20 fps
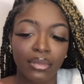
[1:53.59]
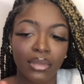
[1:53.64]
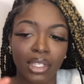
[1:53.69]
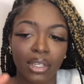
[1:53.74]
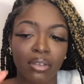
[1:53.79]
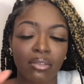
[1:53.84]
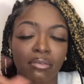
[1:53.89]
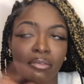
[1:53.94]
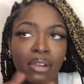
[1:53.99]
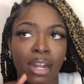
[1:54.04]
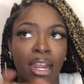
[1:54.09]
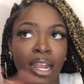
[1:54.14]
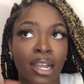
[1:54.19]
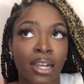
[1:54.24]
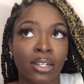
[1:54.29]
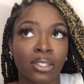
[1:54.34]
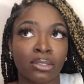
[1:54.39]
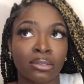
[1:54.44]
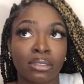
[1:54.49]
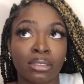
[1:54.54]

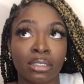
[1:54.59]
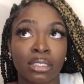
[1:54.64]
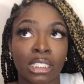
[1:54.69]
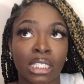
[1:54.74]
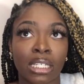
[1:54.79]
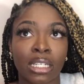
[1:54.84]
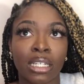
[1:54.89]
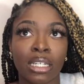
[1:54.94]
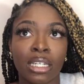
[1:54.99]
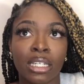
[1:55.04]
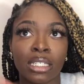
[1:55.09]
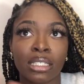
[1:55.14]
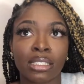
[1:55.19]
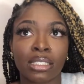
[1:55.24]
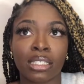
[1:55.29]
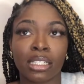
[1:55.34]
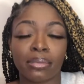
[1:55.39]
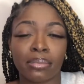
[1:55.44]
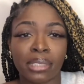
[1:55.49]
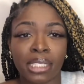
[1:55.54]
around
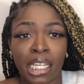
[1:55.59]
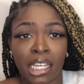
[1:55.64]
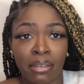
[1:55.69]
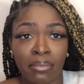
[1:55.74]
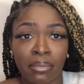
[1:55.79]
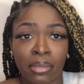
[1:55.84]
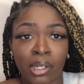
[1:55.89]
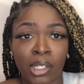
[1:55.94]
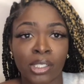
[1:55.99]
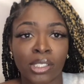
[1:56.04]
September.